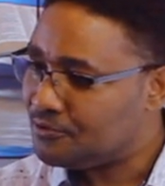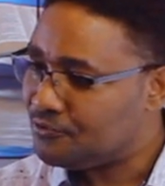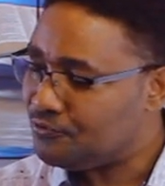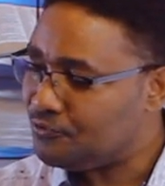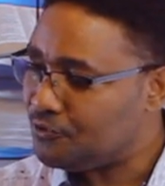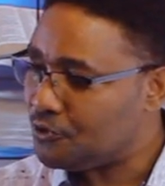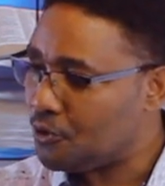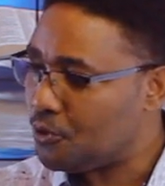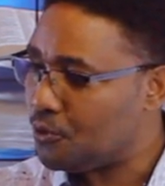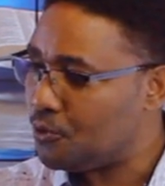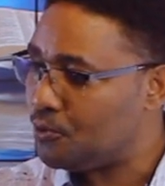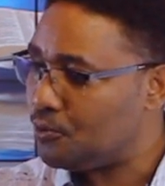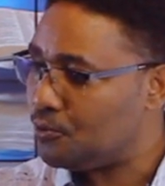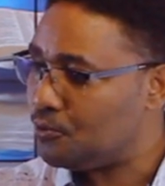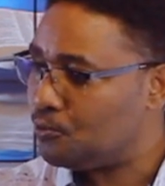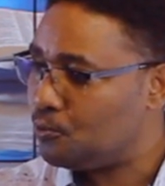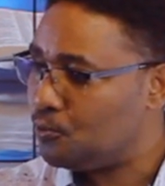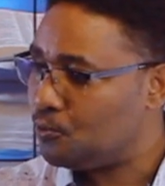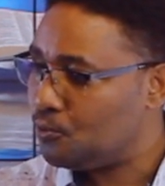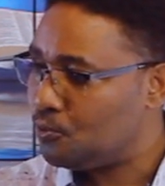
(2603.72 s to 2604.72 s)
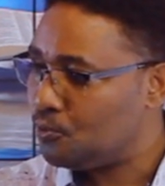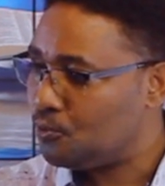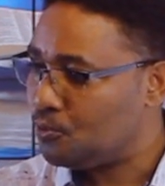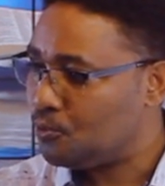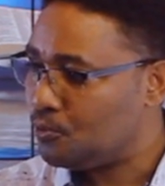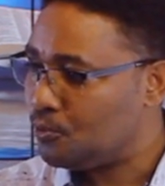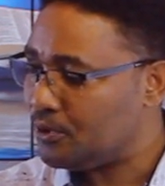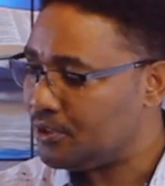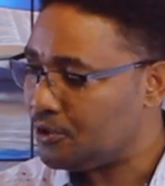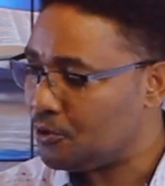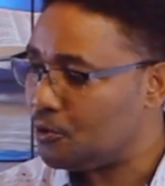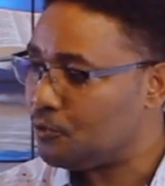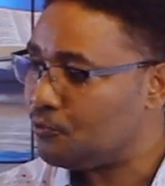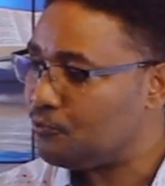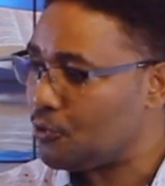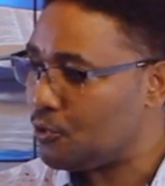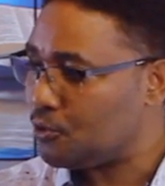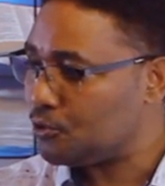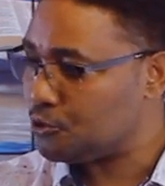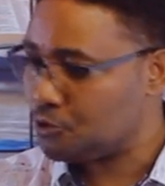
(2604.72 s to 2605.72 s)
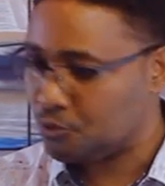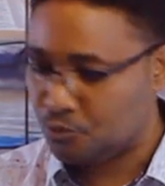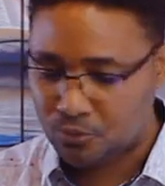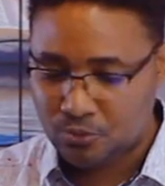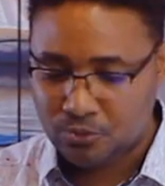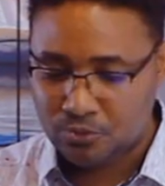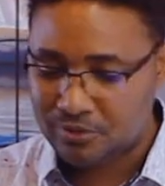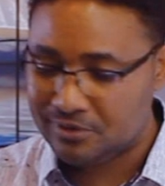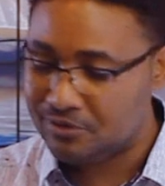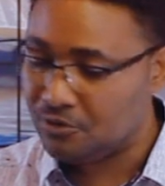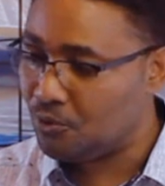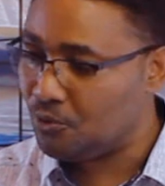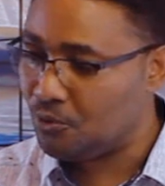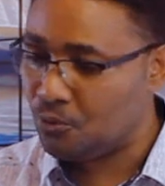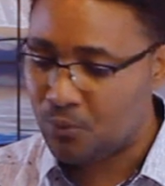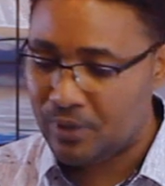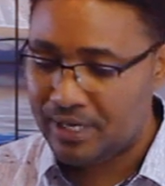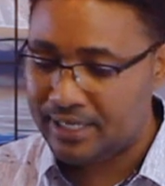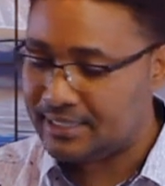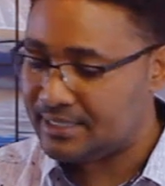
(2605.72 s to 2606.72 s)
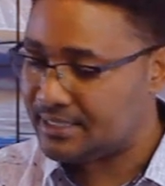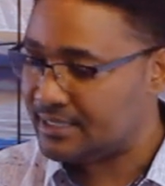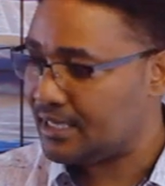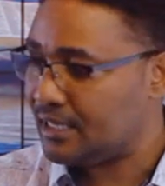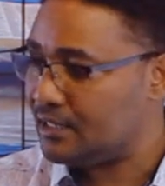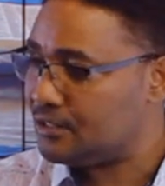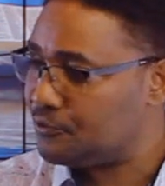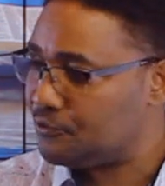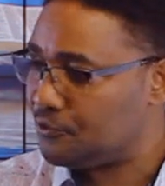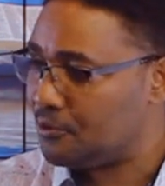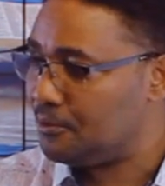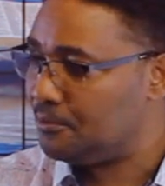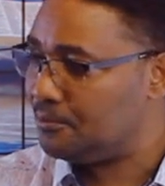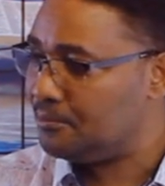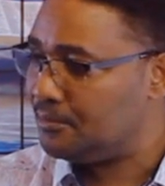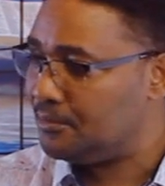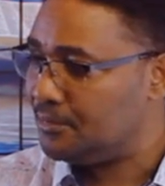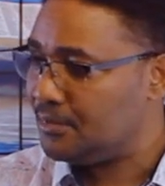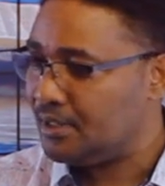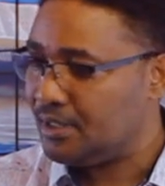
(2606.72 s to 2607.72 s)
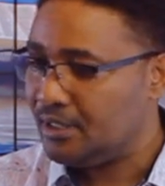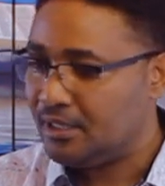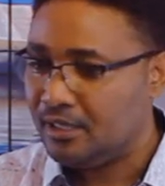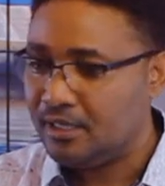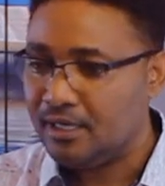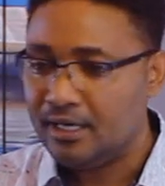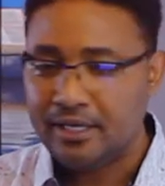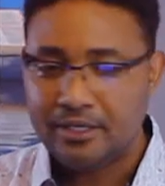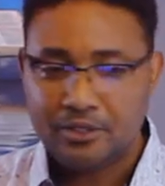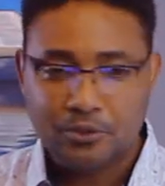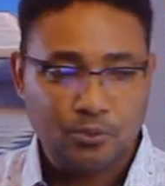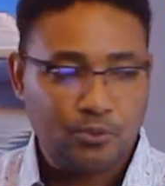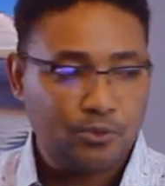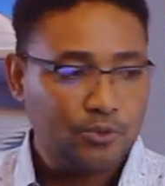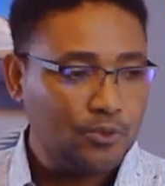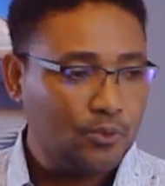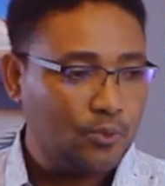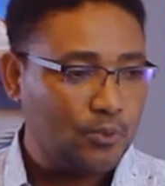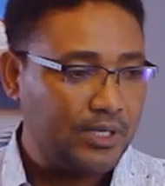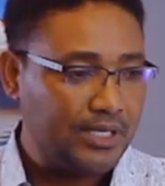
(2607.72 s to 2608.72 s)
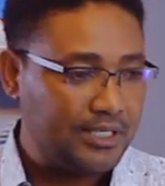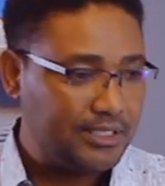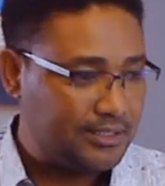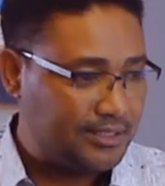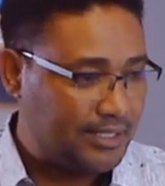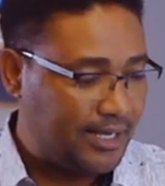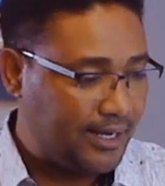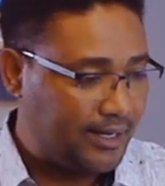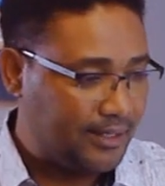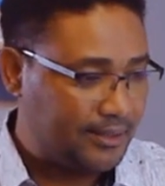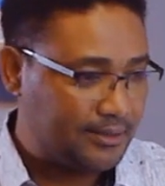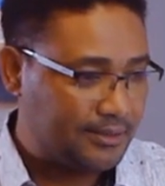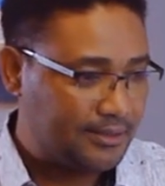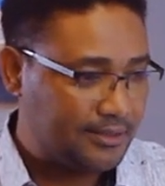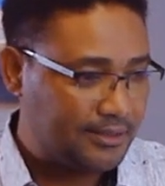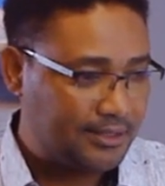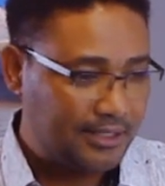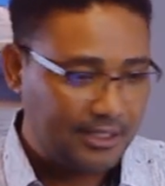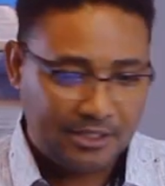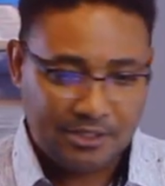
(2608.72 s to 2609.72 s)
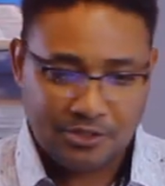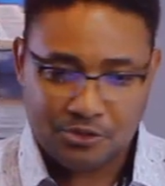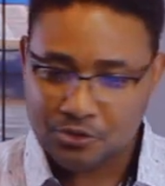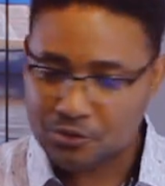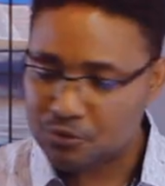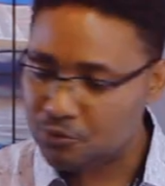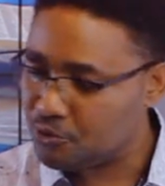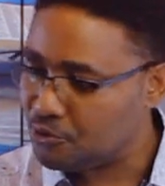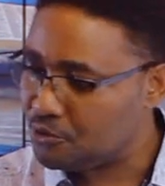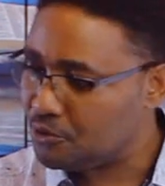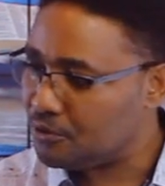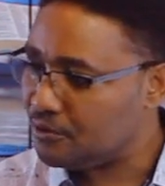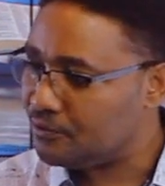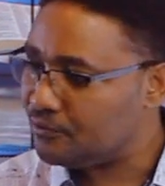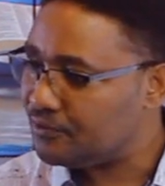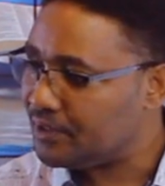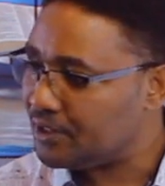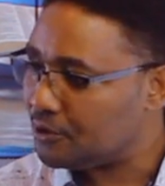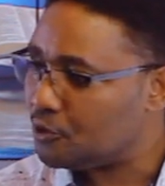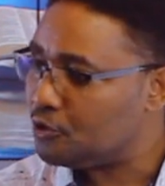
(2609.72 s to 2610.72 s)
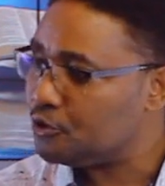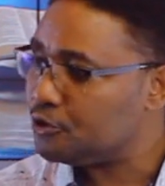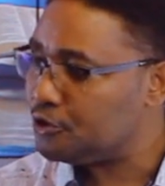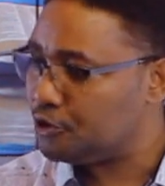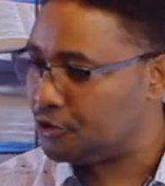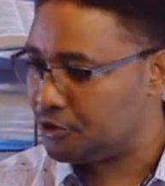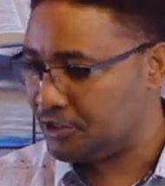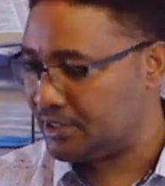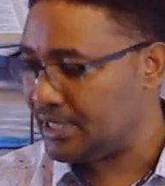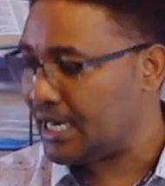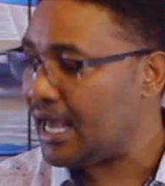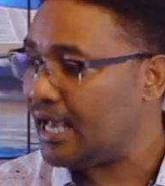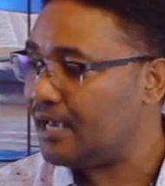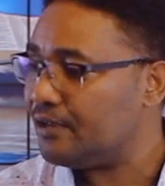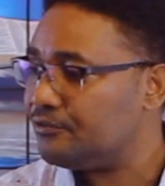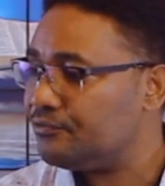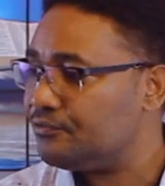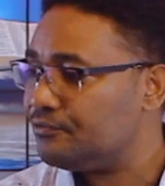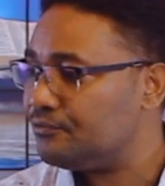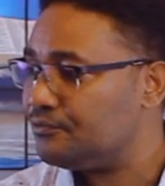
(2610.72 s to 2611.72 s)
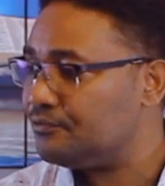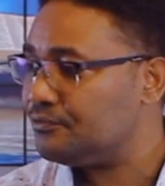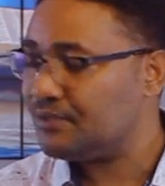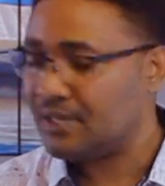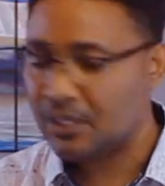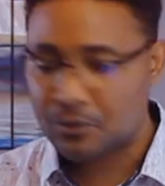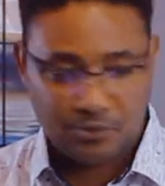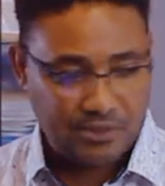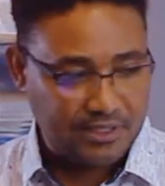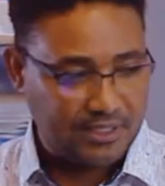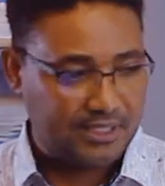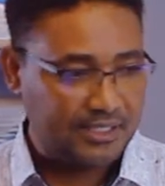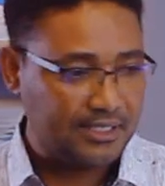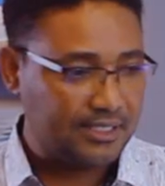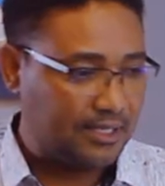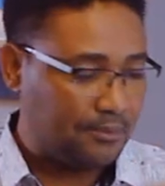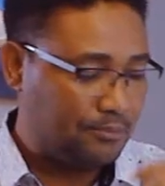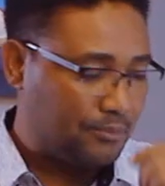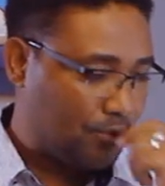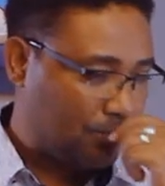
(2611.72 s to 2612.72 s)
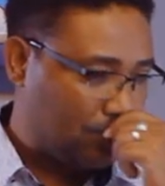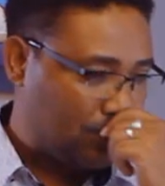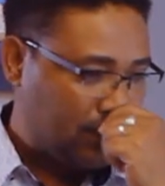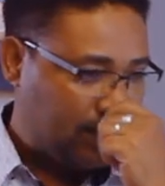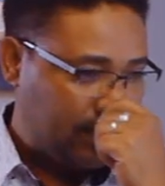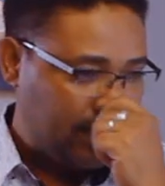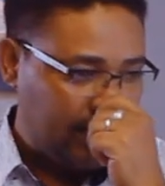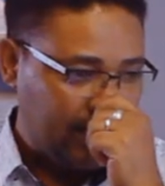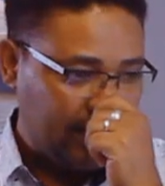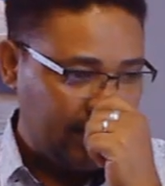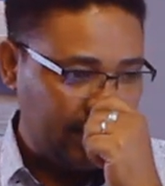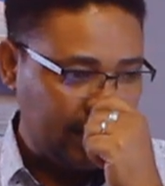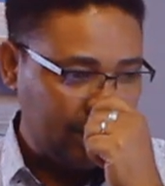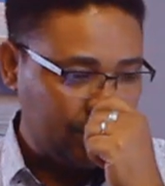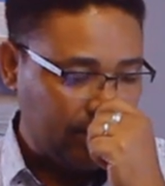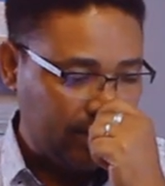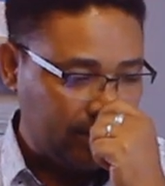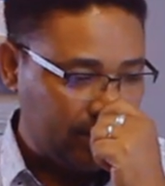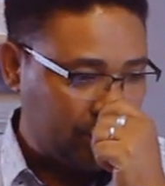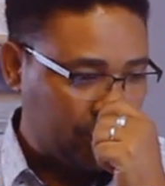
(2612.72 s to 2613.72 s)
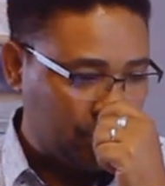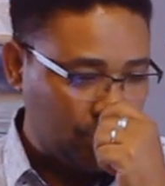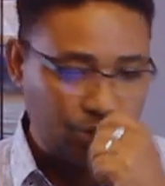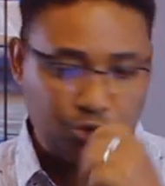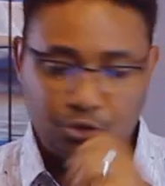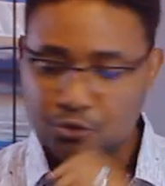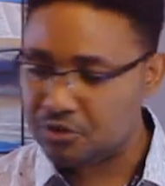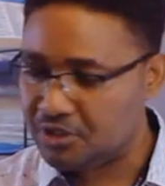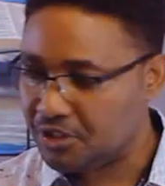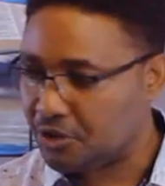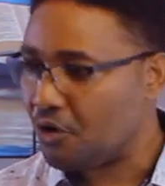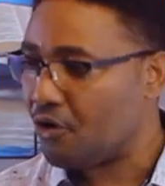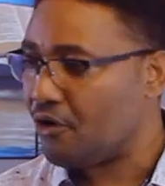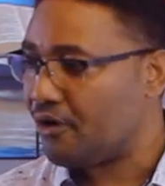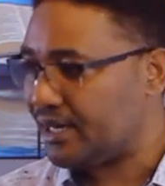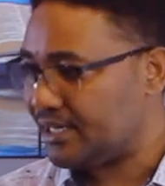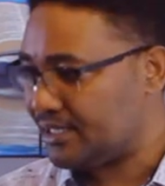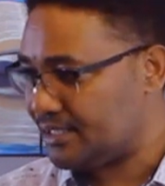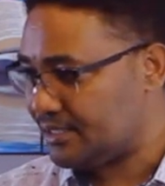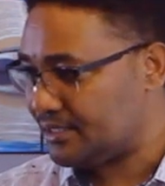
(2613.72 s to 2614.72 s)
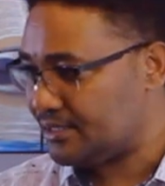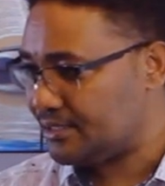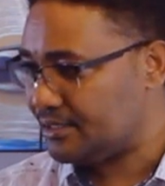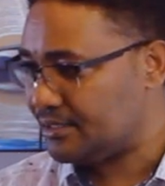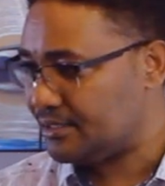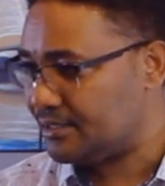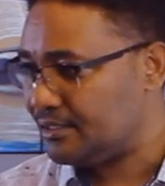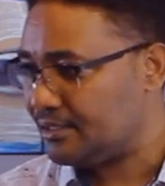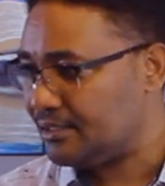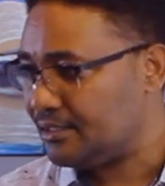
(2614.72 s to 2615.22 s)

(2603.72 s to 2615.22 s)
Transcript: flow. It all flows. You won't know where it starts from and you won't know where it ends. So it was sort of a continued life. That was the symbol. And that's why they chose to decorate it,